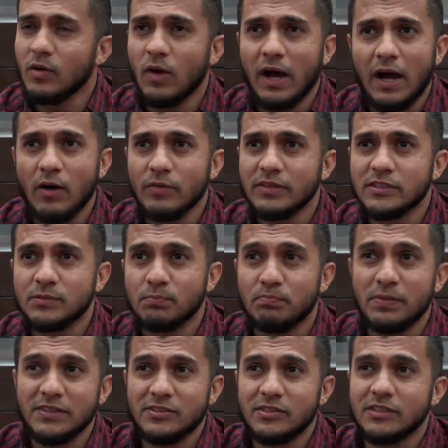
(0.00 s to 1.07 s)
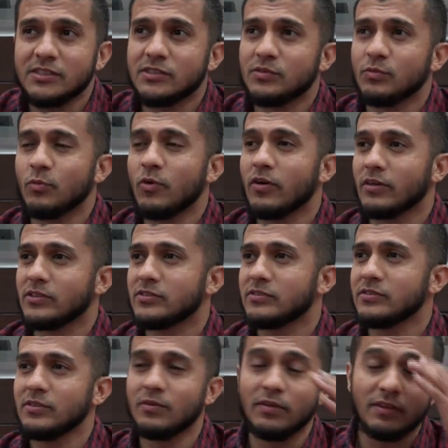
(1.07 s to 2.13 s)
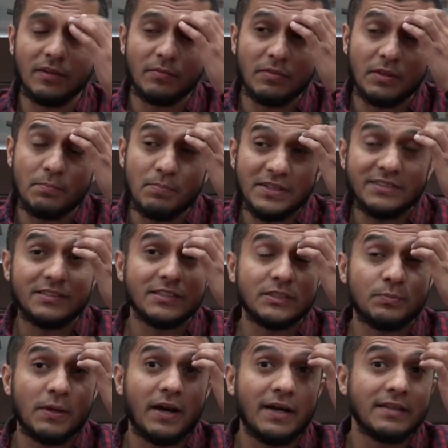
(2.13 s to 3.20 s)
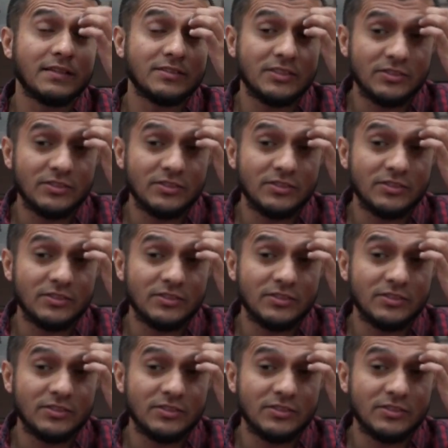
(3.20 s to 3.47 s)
how this business works, the business behind this.